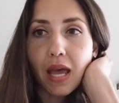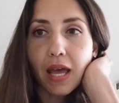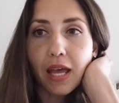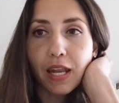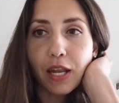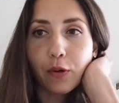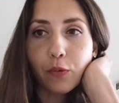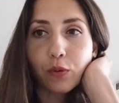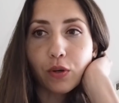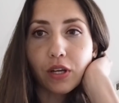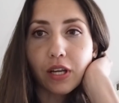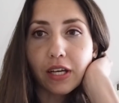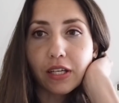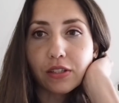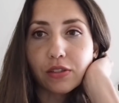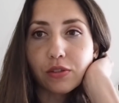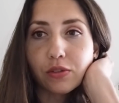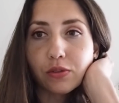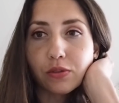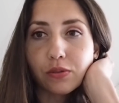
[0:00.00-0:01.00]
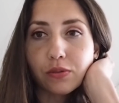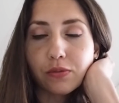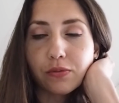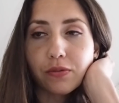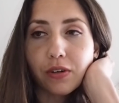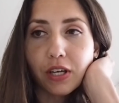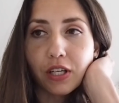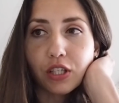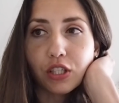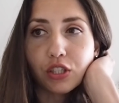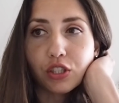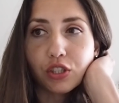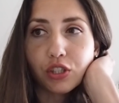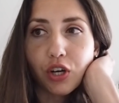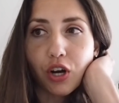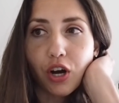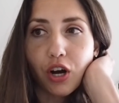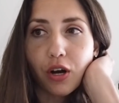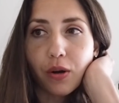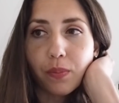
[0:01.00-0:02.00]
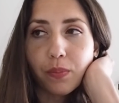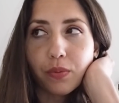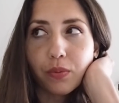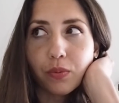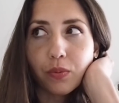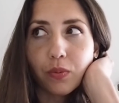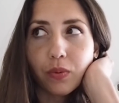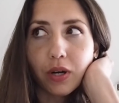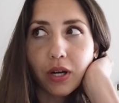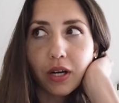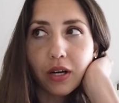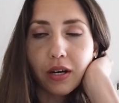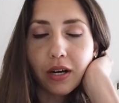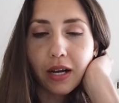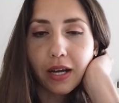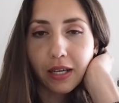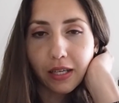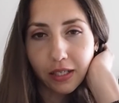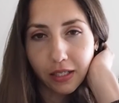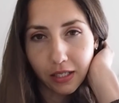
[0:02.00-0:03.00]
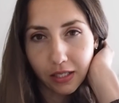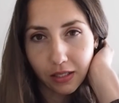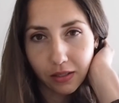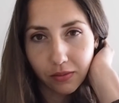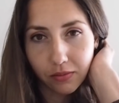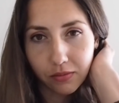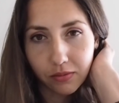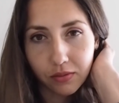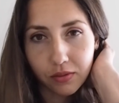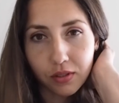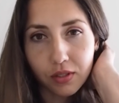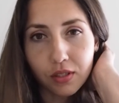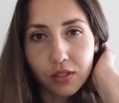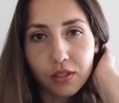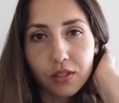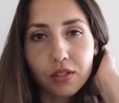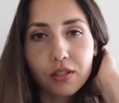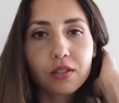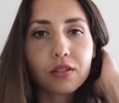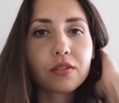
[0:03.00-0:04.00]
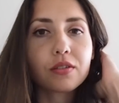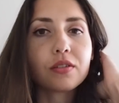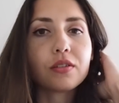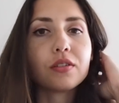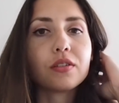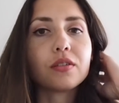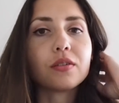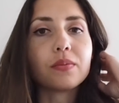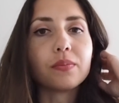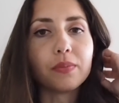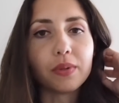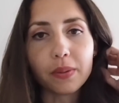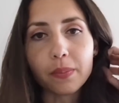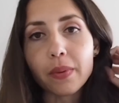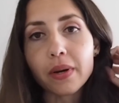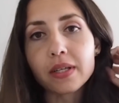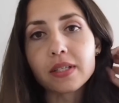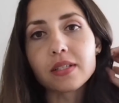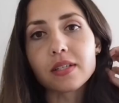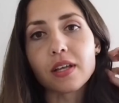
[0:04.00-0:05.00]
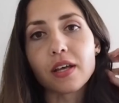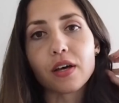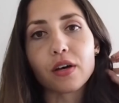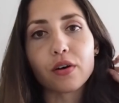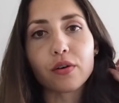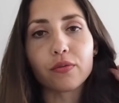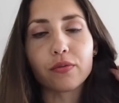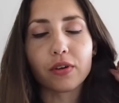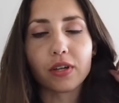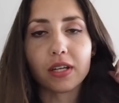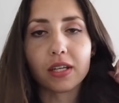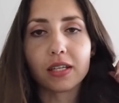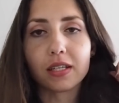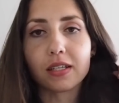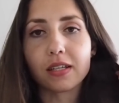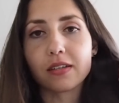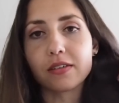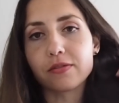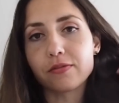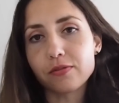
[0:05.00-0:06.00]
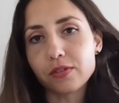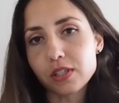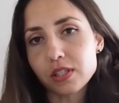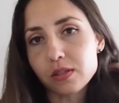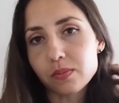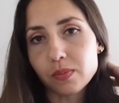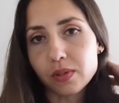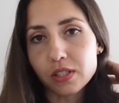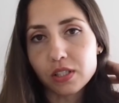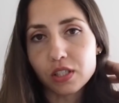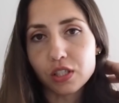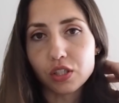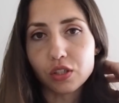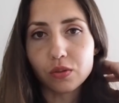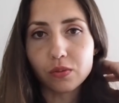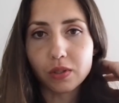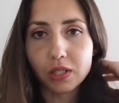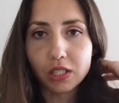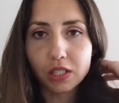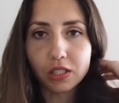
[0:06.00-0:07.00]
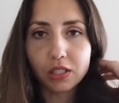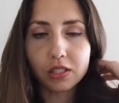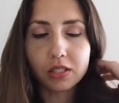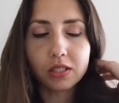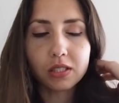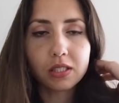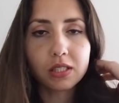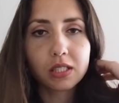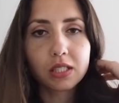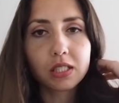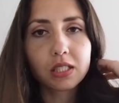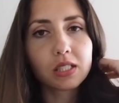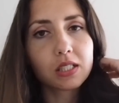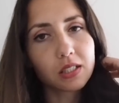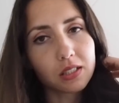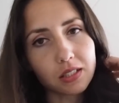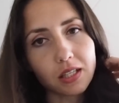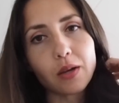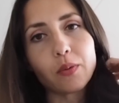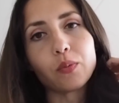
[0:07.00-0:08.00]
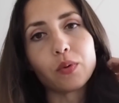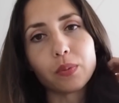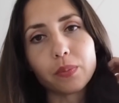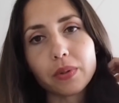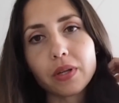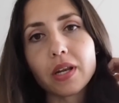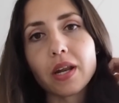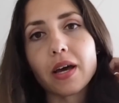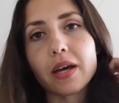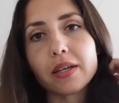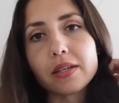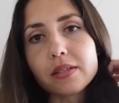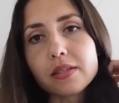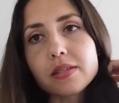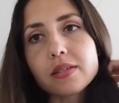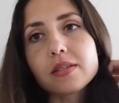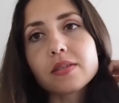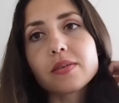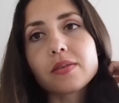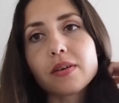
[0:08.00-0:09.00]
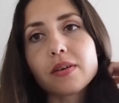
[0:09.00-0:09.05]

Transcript: And I would like to find a job where I can be myself and it fits my situation. That will be nice.